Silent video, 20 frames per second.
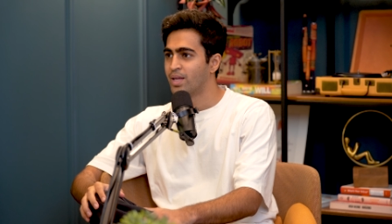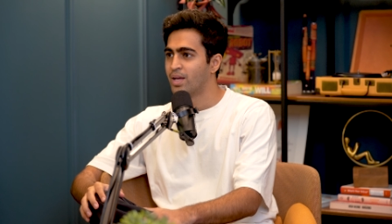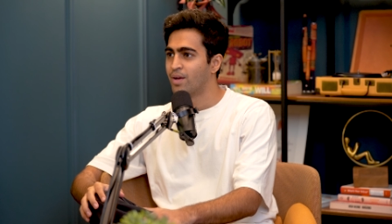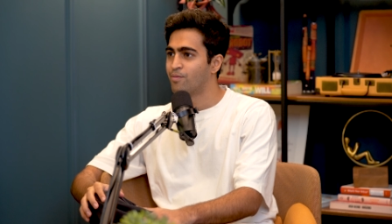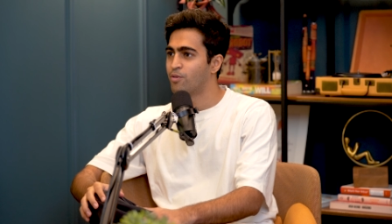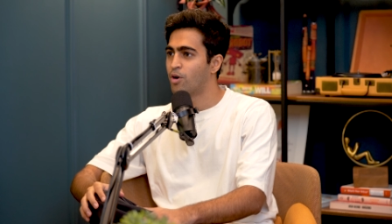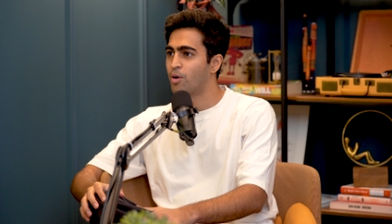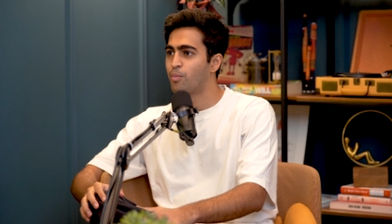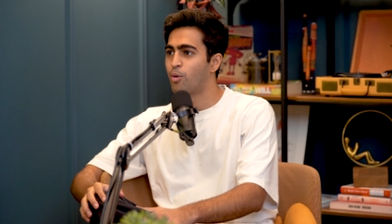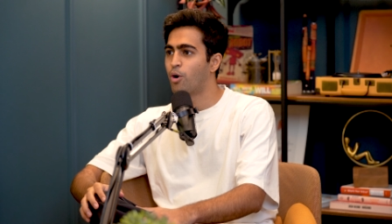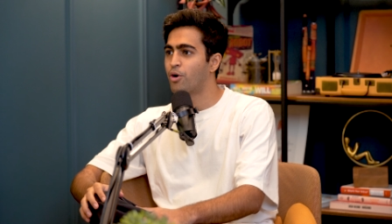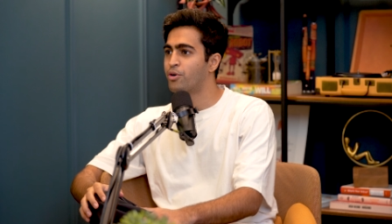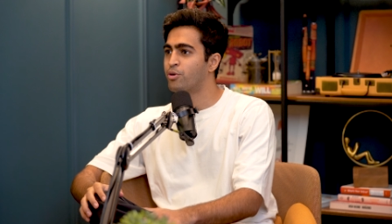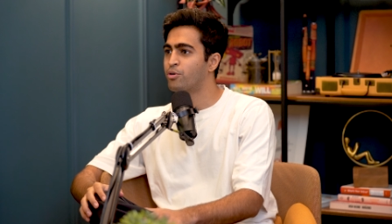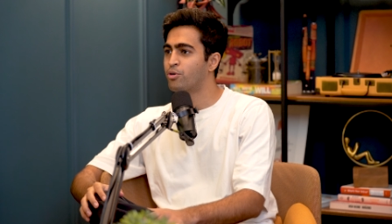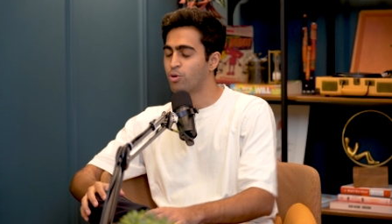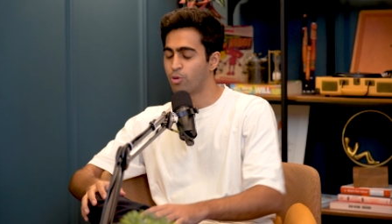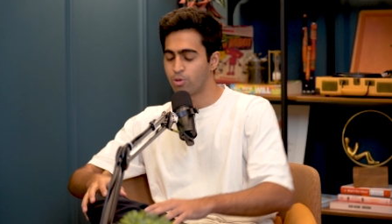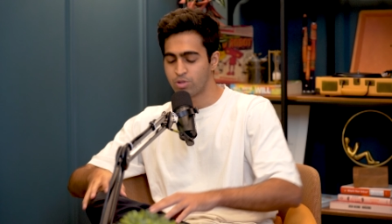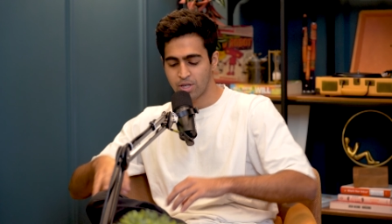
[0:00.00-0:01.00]
Hmm. Not bought
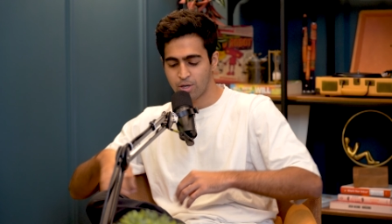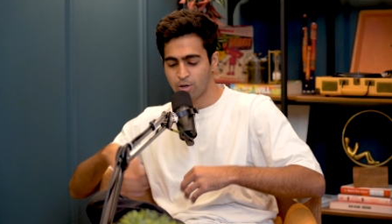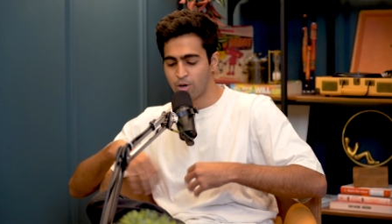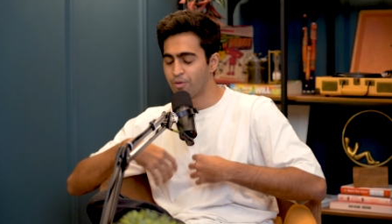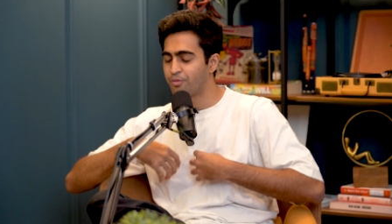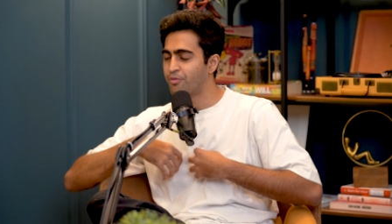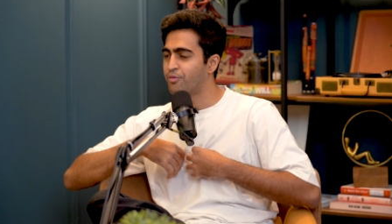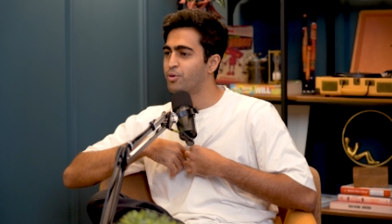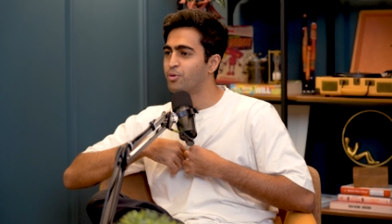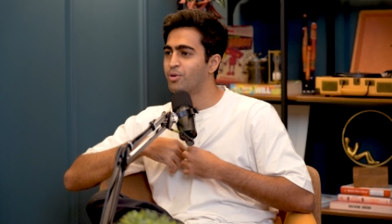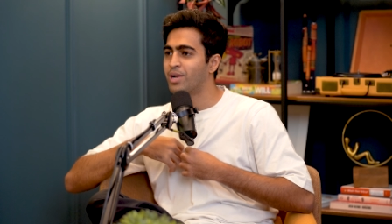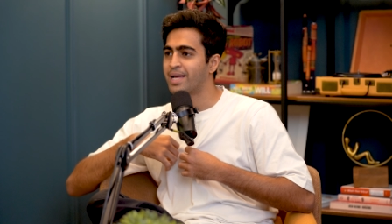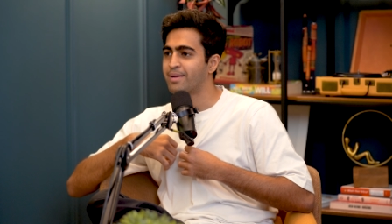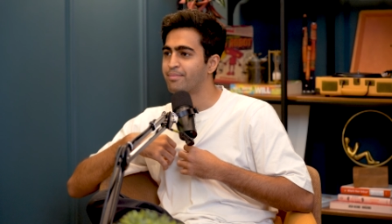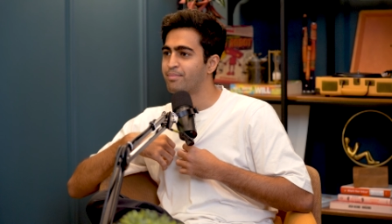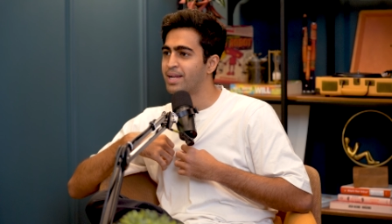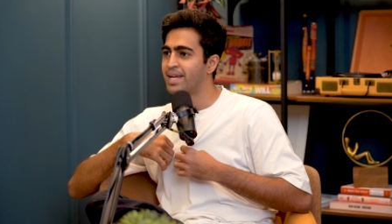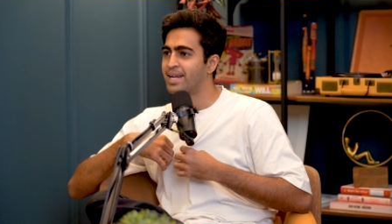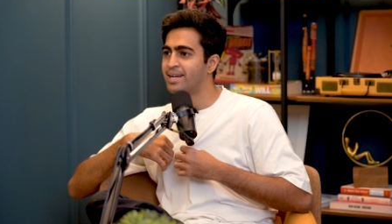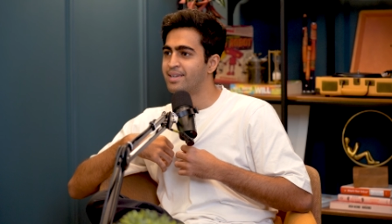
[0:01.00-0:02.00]
new clothes. I got a few
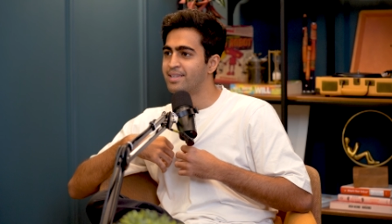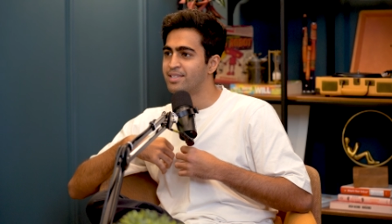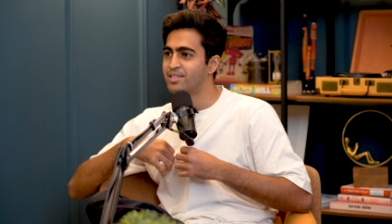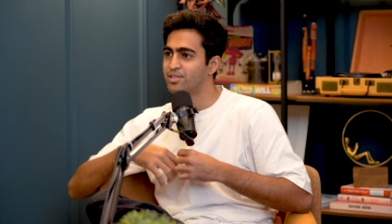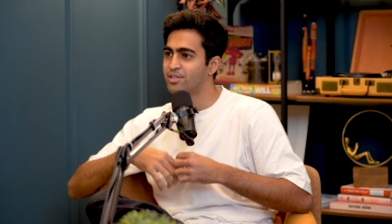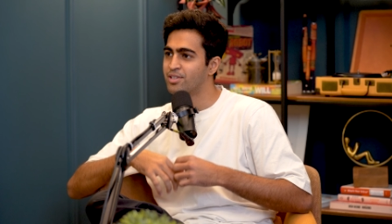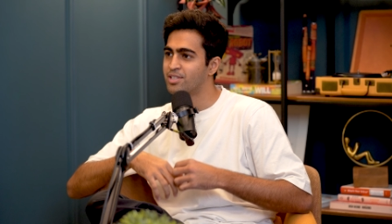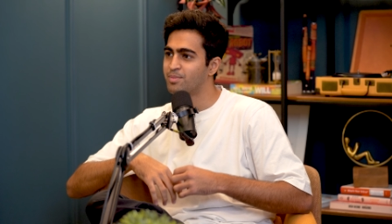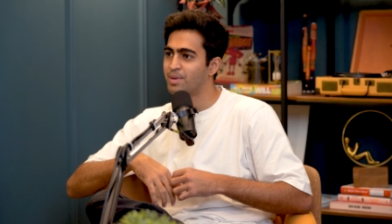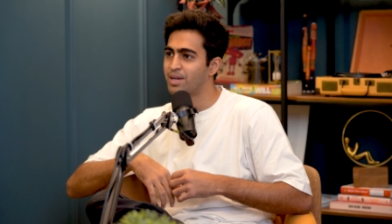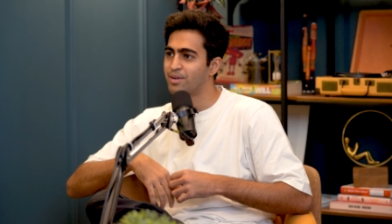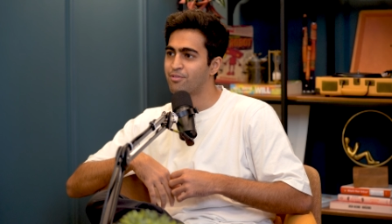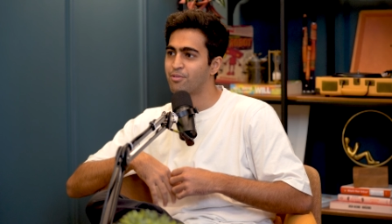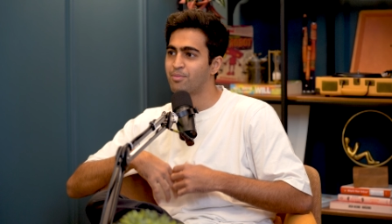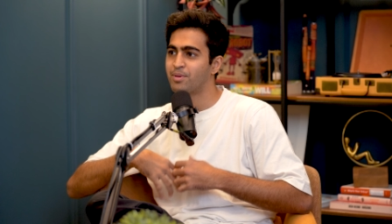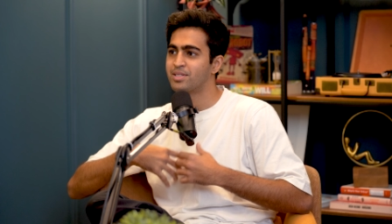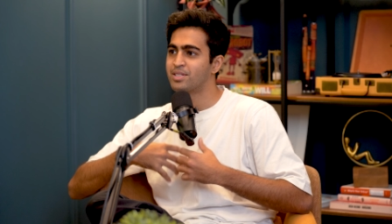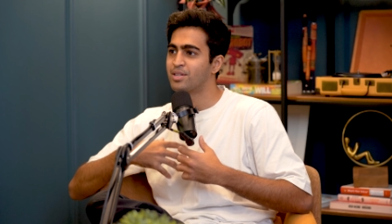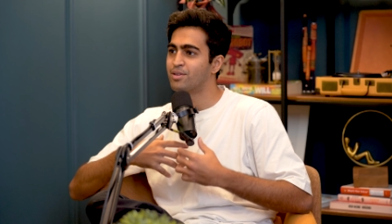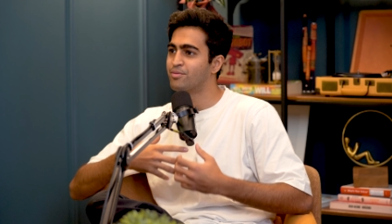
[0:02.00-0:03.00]
like plain t-shirts made
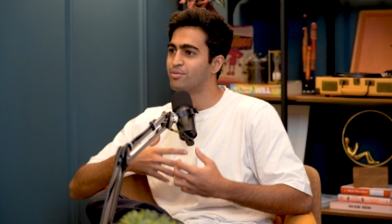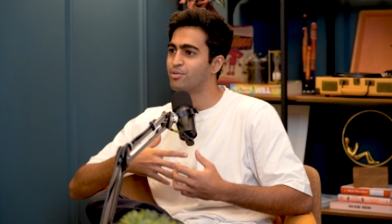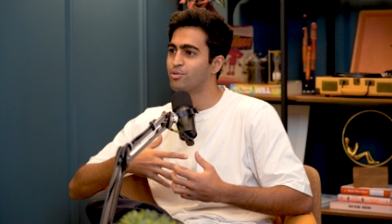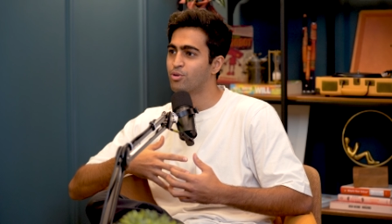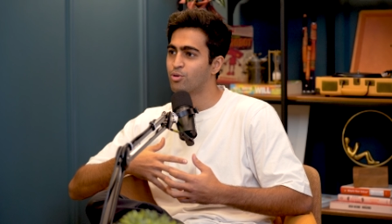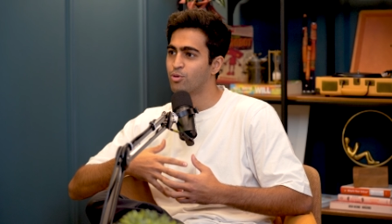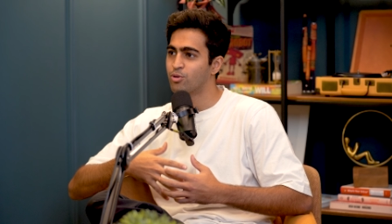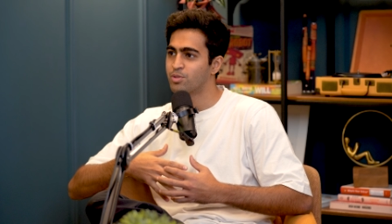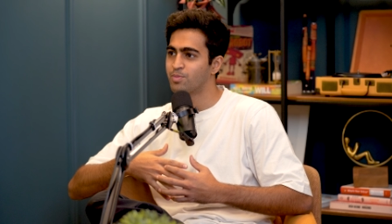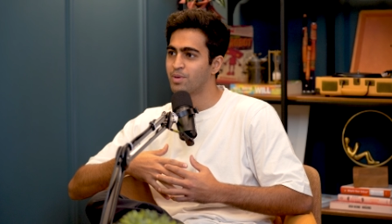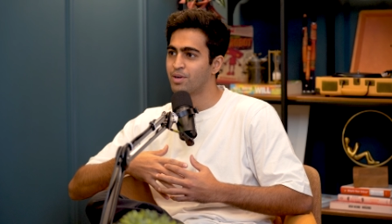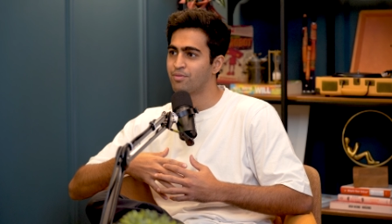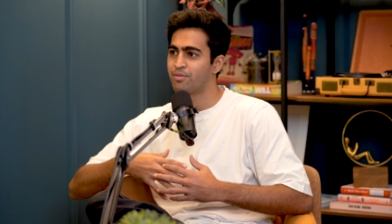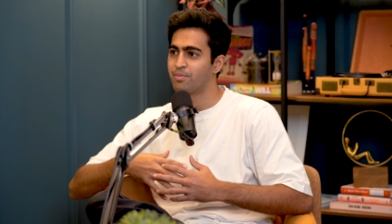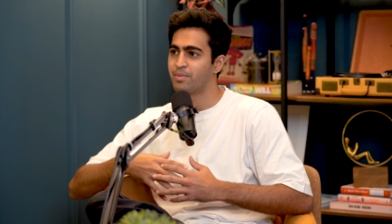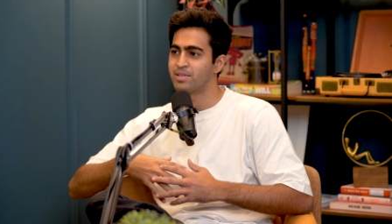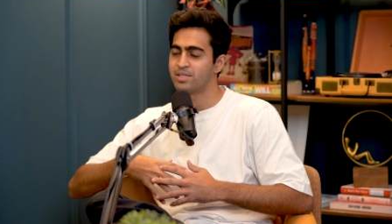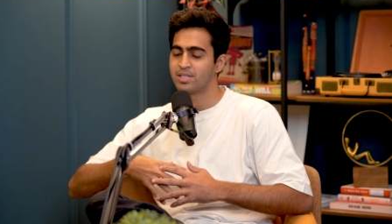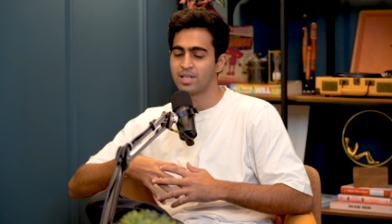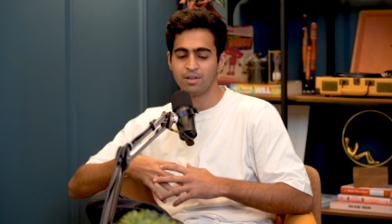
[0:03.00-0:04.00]
for myself, few clothes made
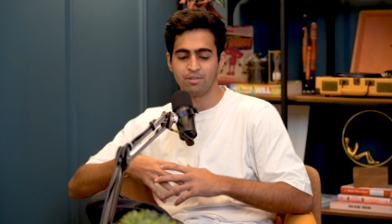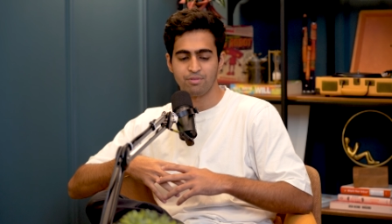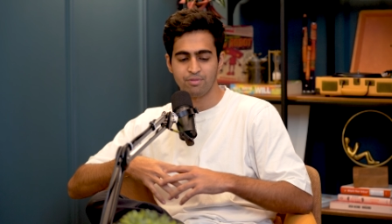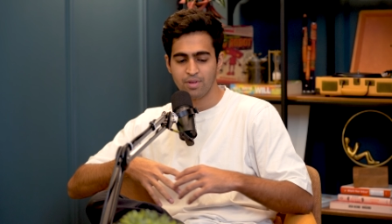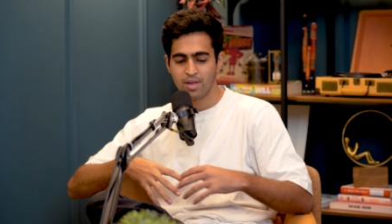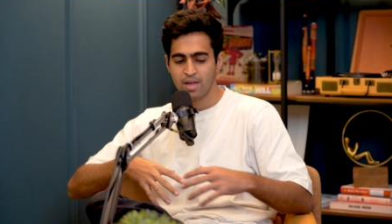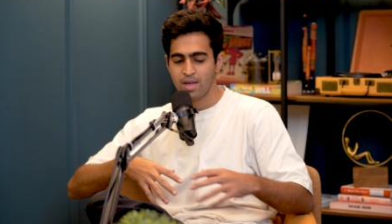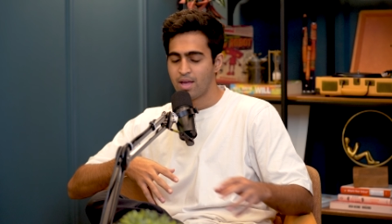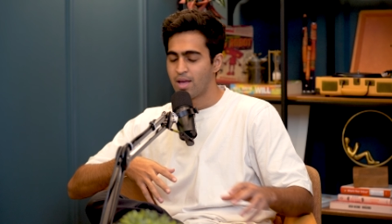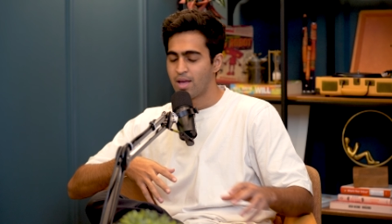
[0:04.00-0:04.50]
for myself.